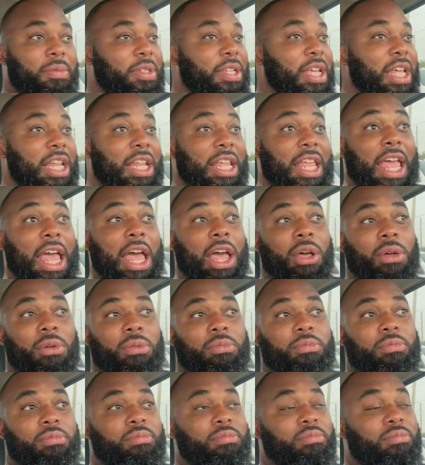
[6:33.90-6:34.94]
Telling
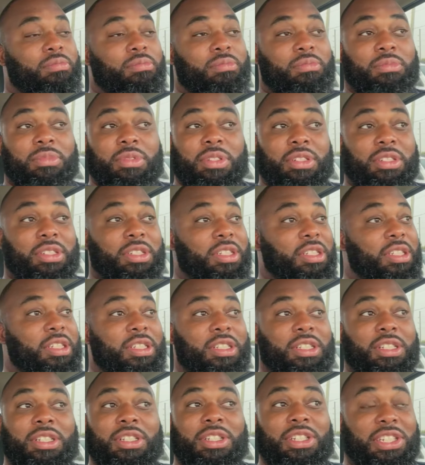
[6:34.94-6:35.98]
y'all,
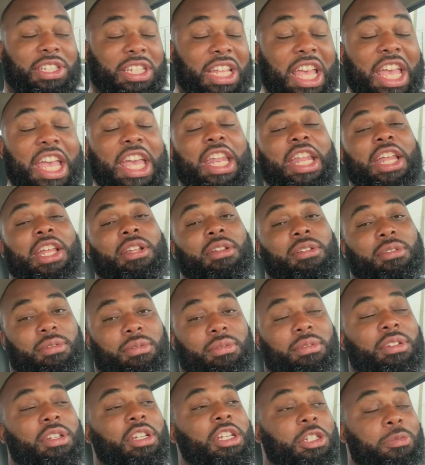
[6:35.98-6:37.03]
seeing it
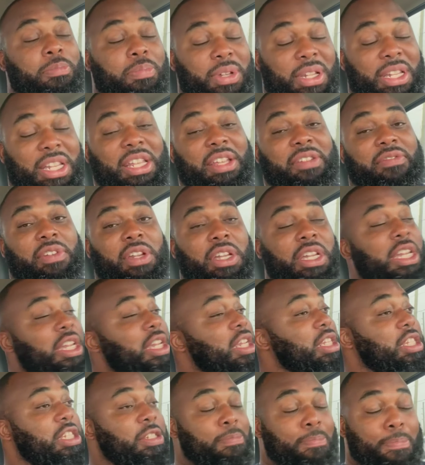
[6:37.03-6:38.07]
is believing it.
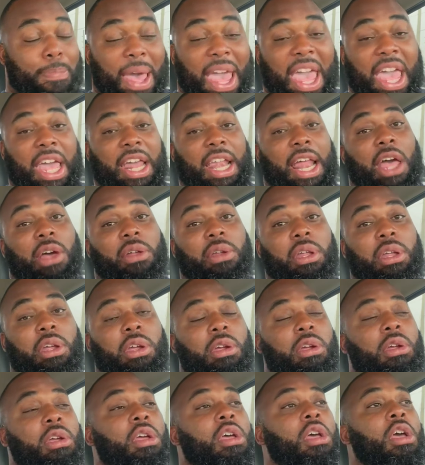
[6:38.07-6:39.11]
It's bad out
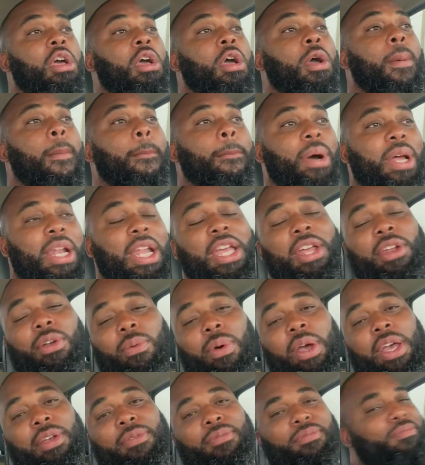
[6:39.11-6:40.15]
here. But
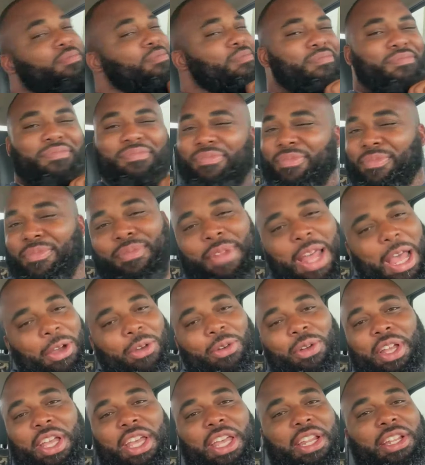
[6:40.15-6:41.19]
anyway, I'm
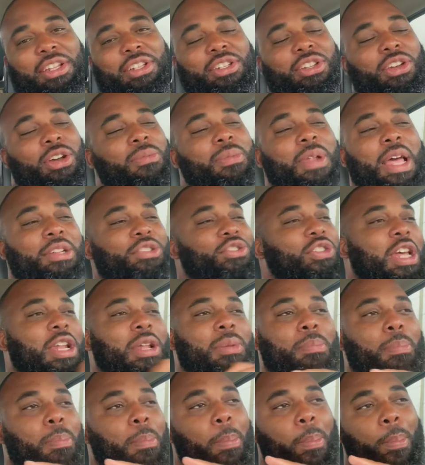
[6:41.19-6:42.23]
not going to get into it. I'm not
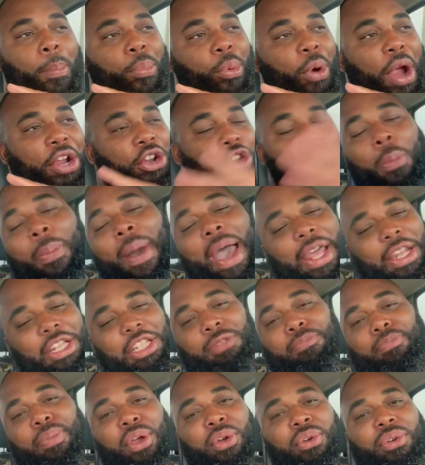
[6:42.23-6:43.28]
trying to bring
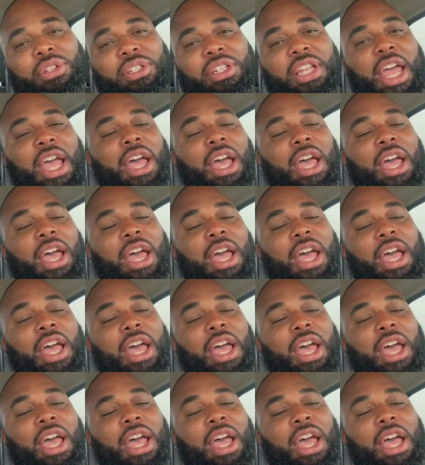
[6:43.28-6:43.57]
nobody's spirits